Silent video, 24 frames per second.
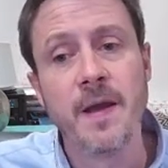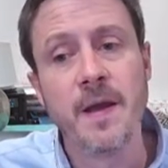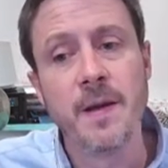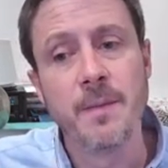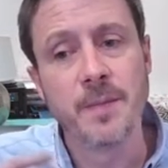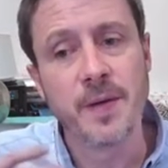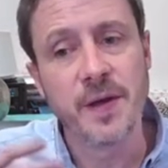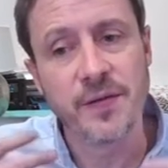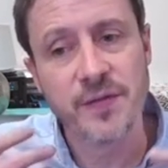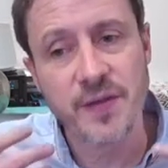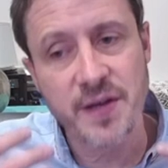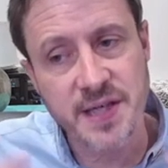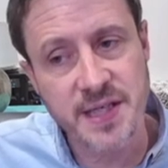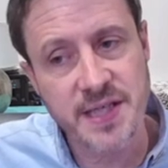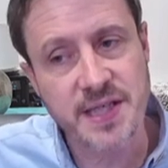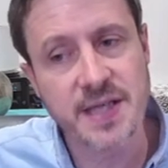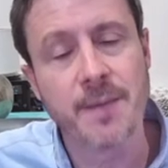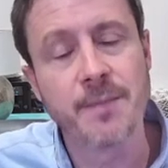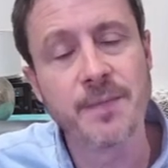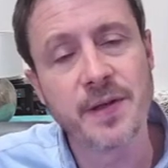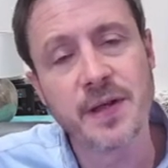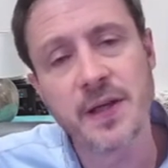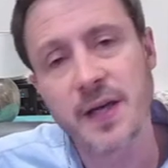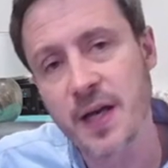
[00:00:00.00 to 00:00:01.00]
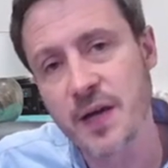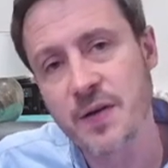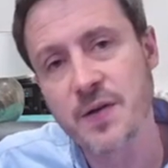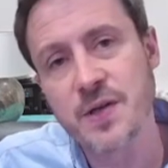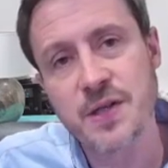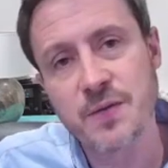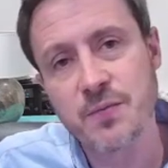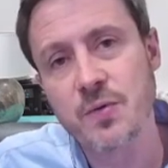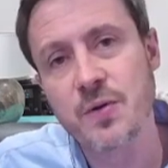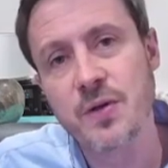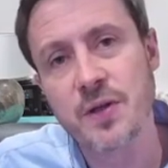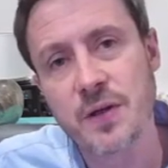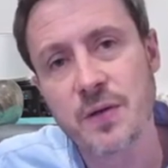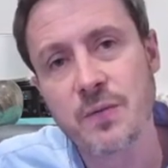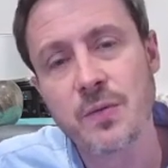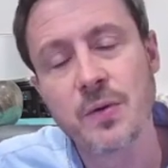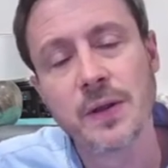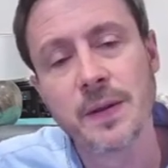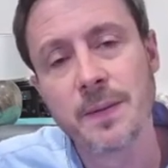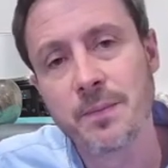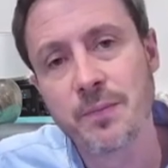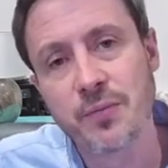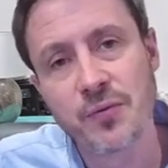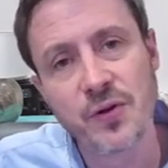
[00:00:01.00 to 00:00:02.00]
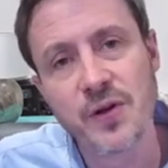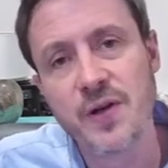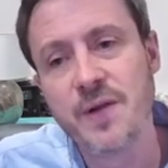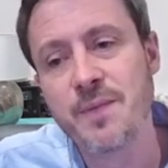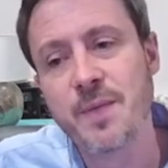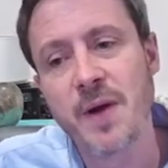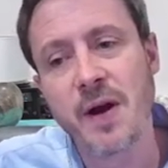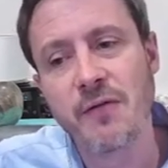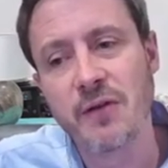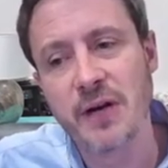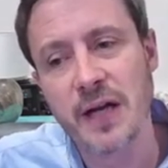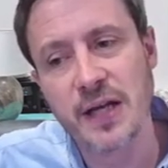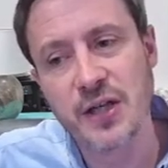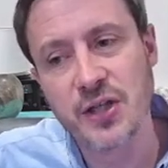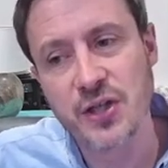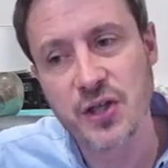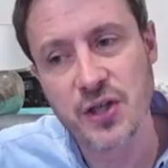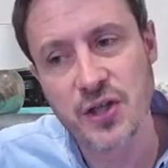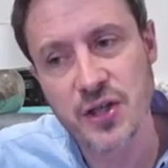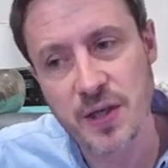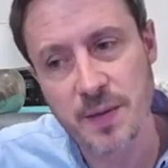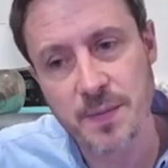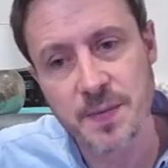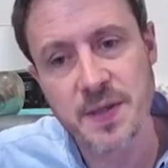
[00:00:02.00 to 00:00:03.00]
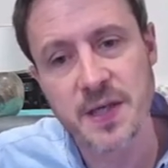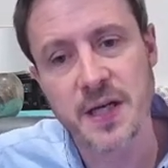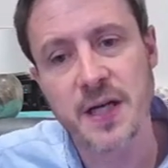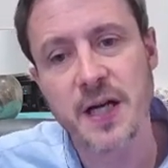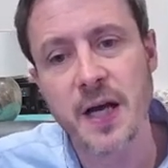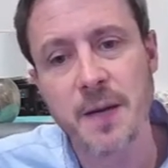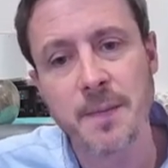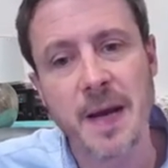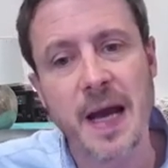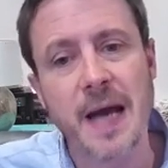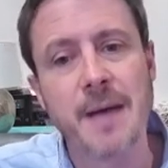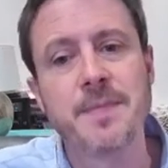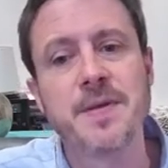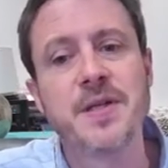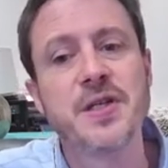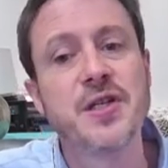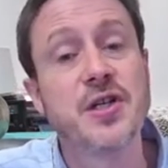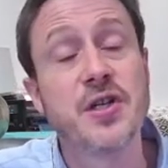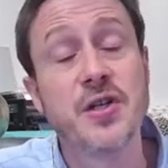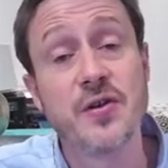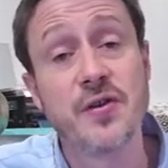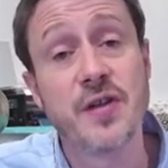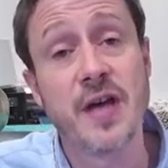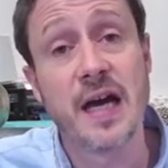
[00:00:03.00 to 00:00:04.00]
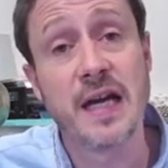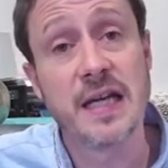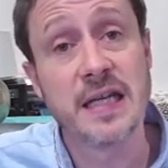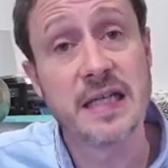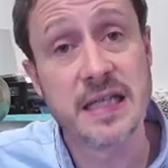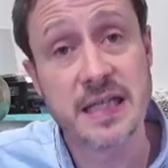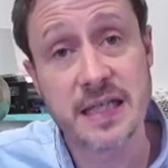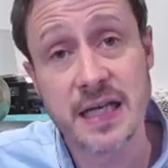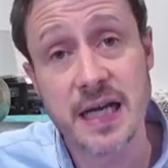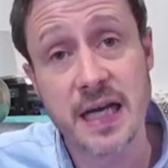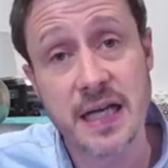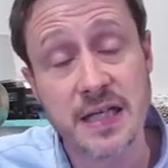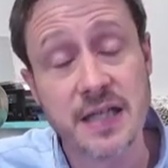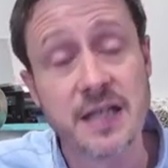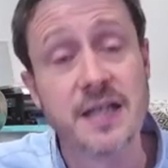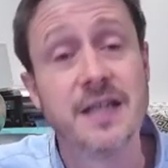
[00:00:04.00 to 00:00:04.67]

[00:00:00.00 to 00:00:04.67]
but if there's something else that will improve my relationships, then I'm happy to do that instead.